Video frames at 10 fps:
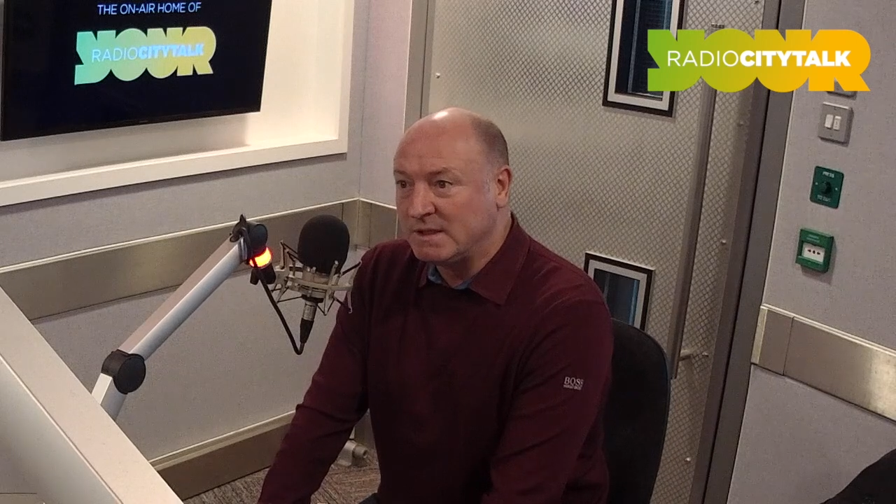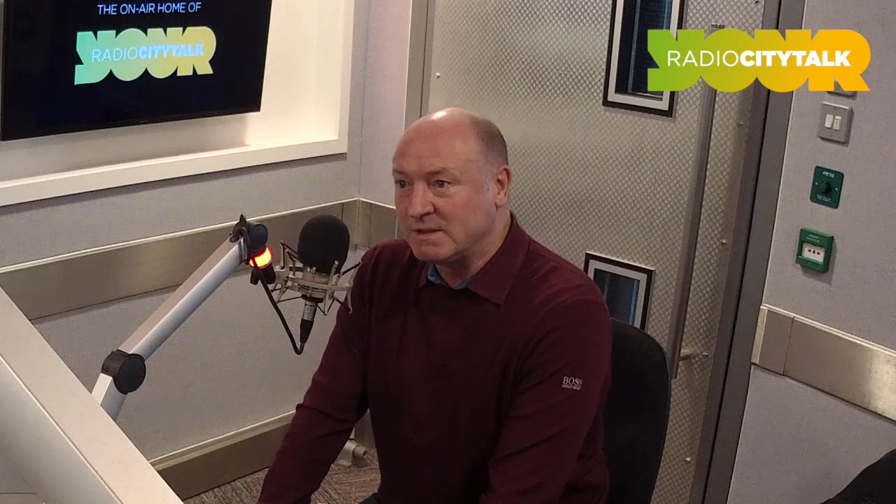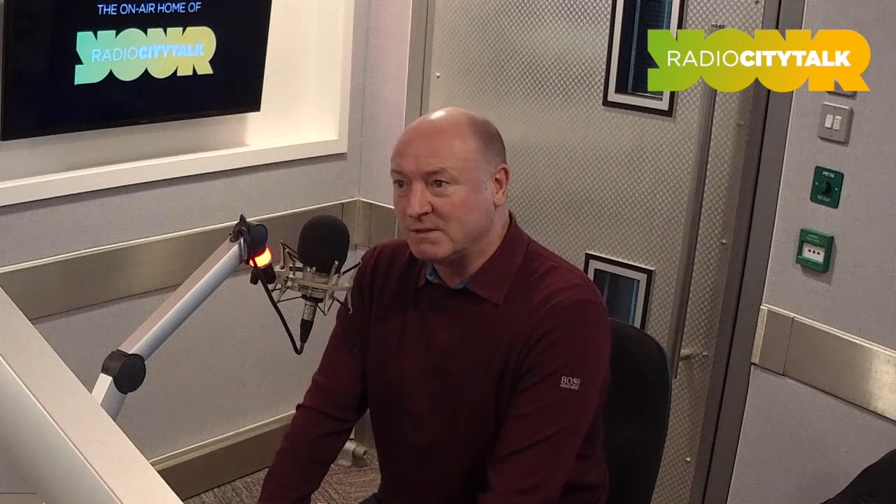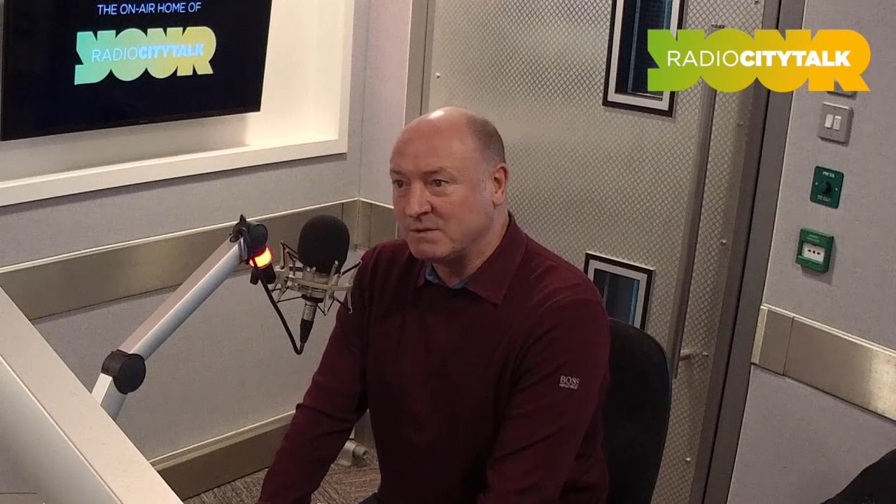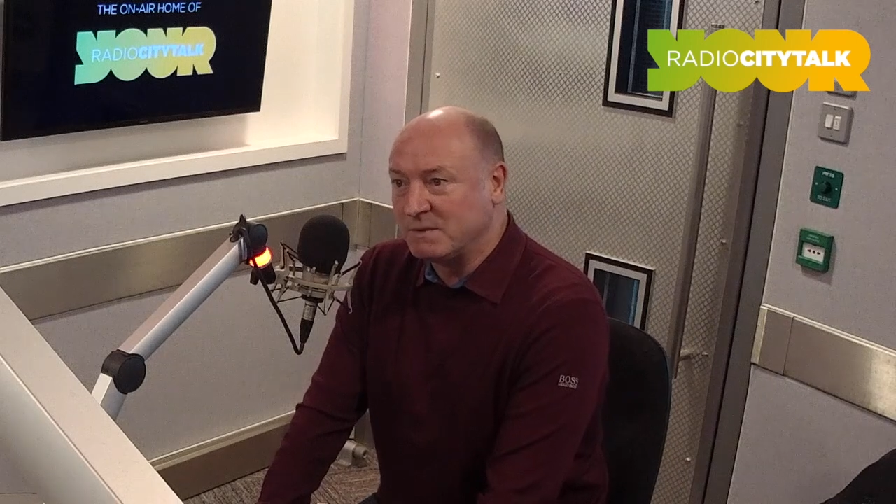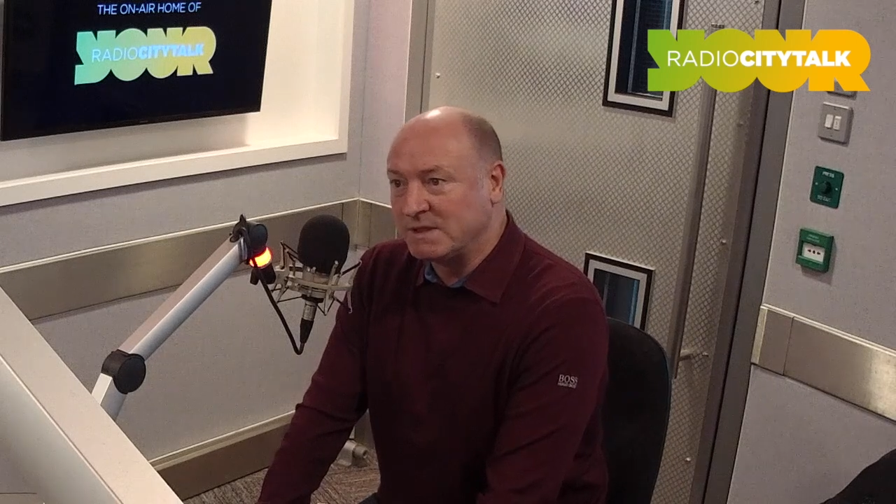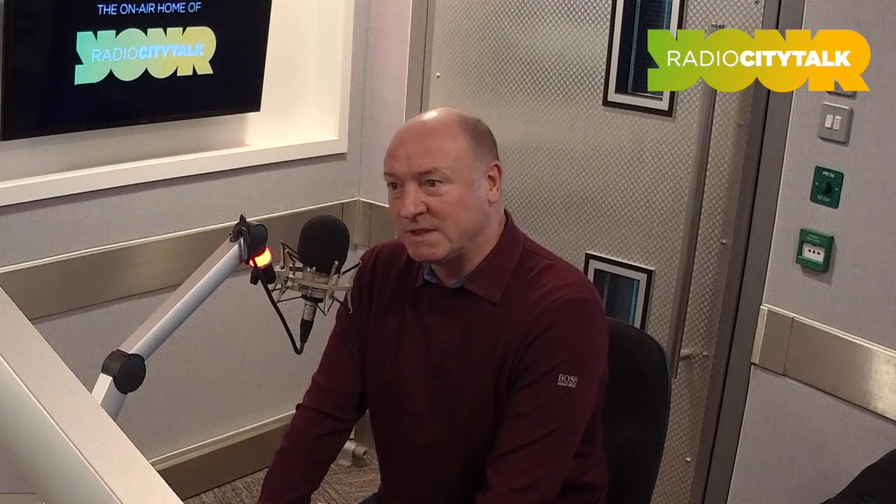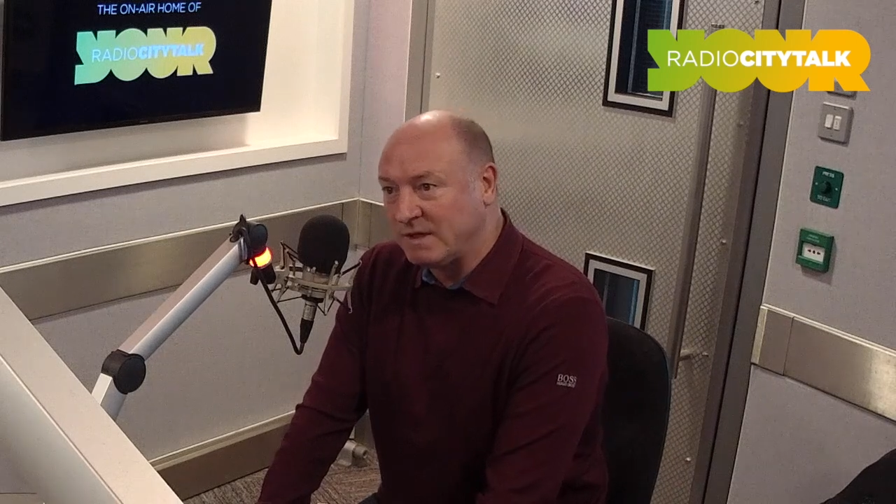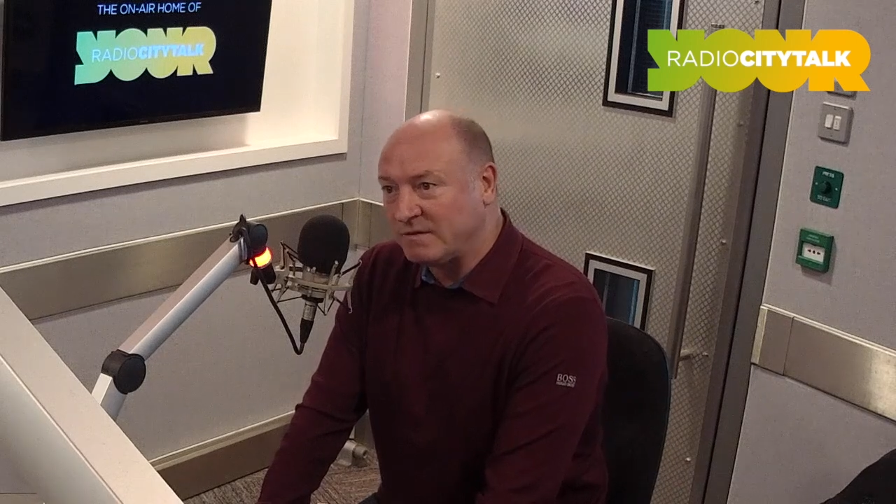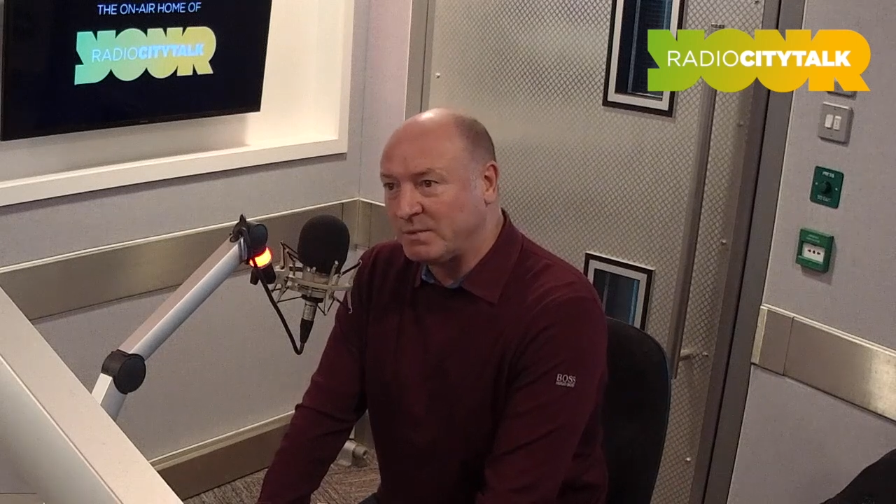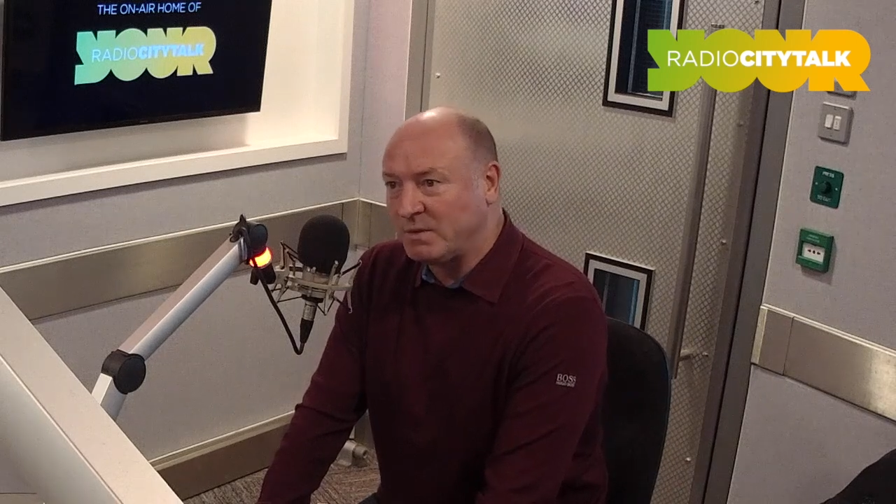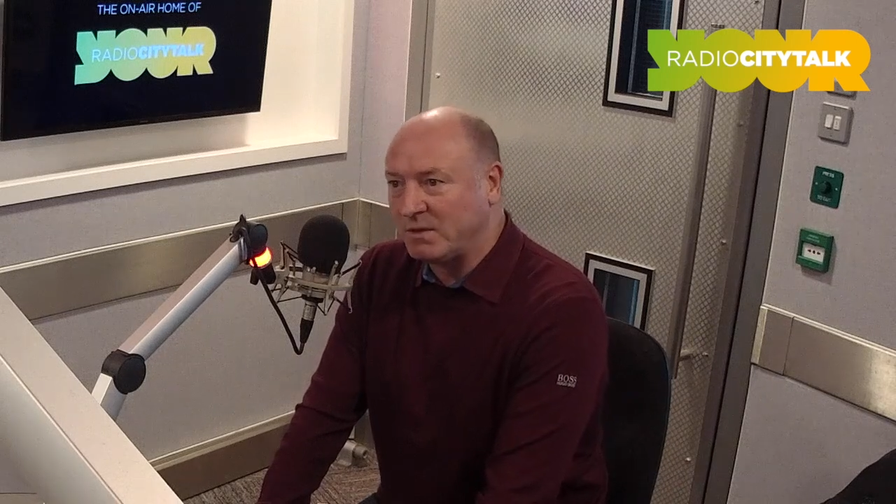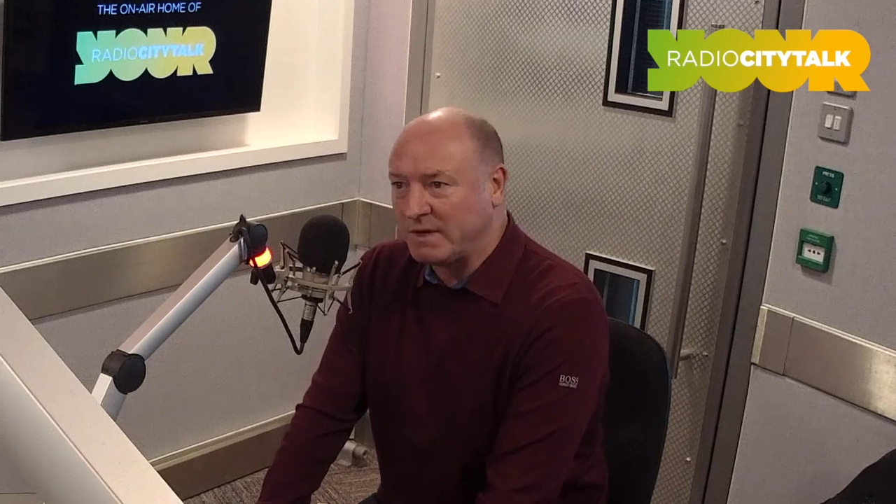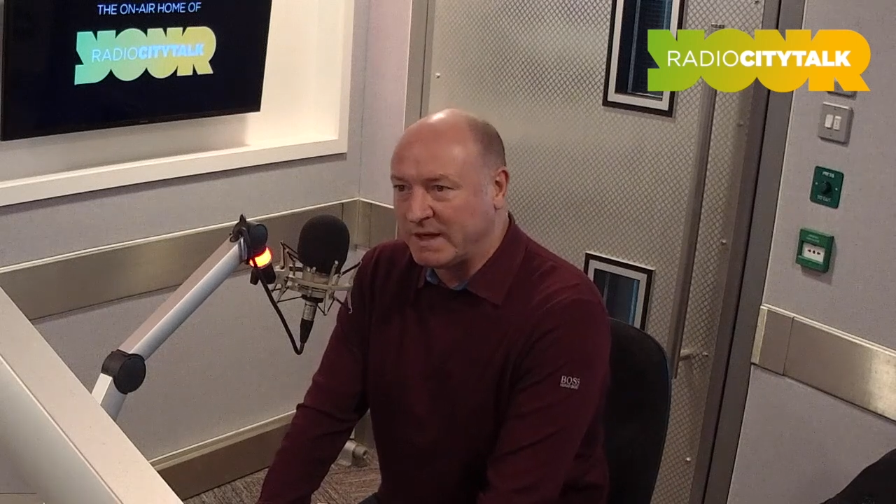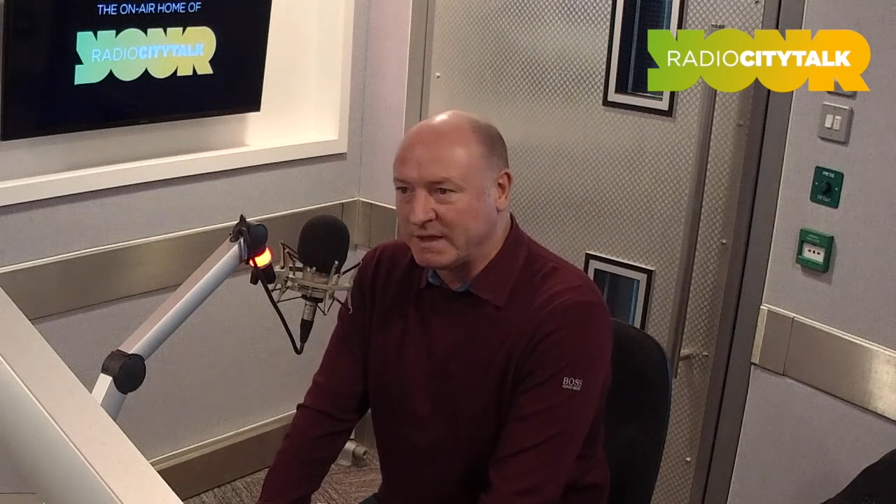So was myself,
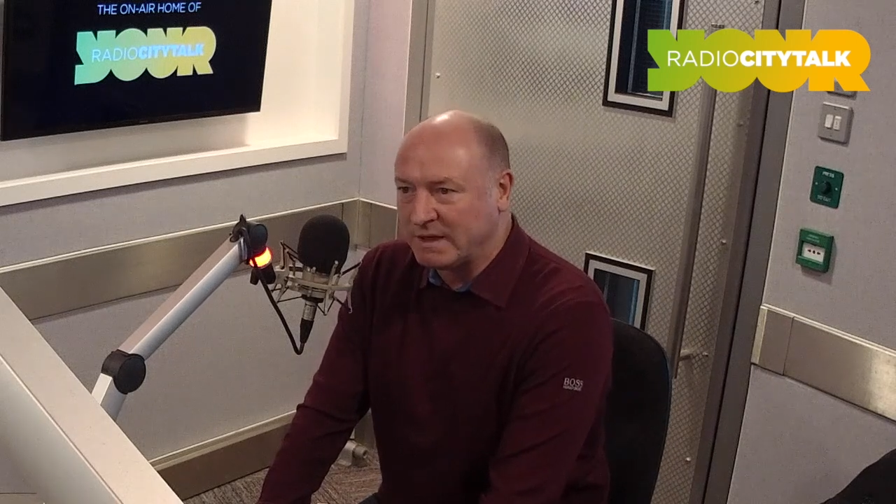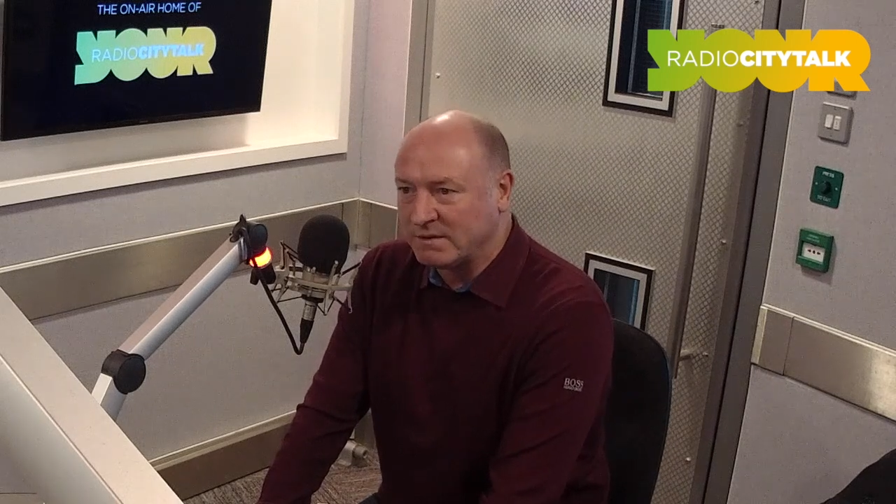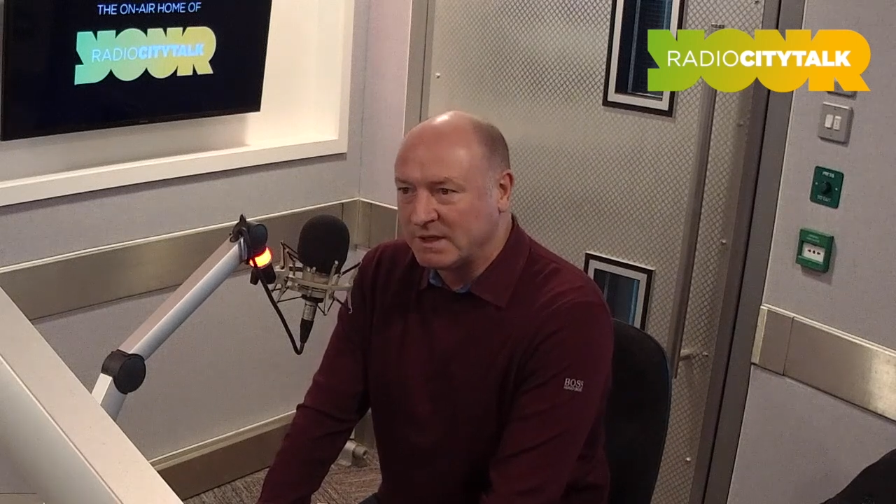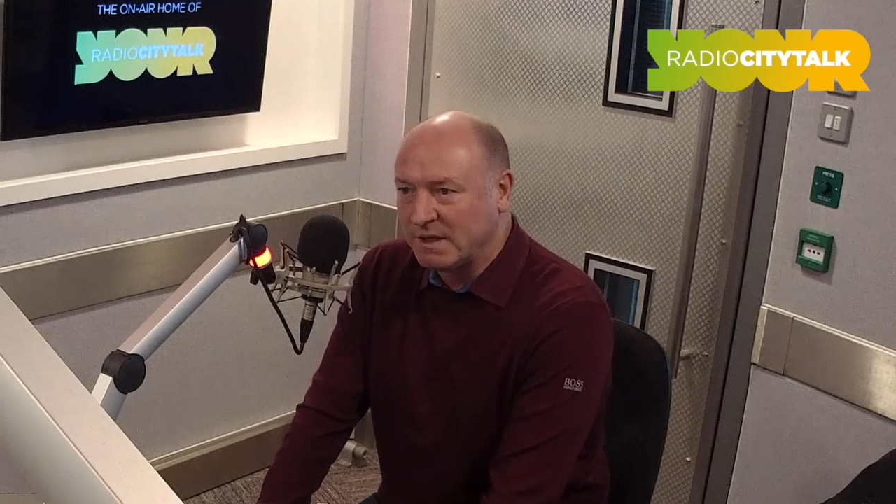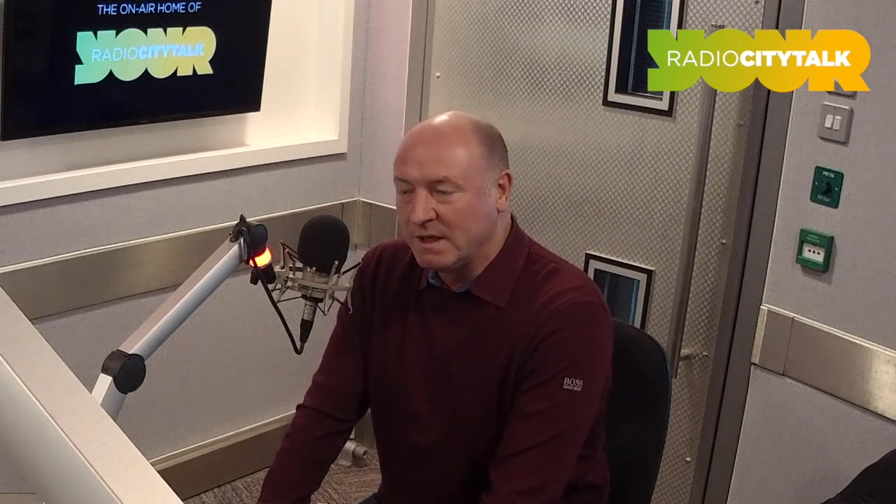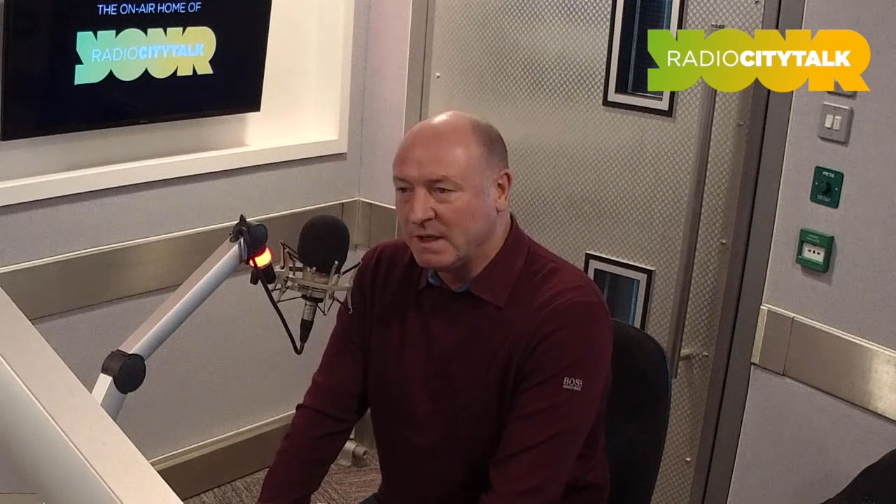Paul Rideout,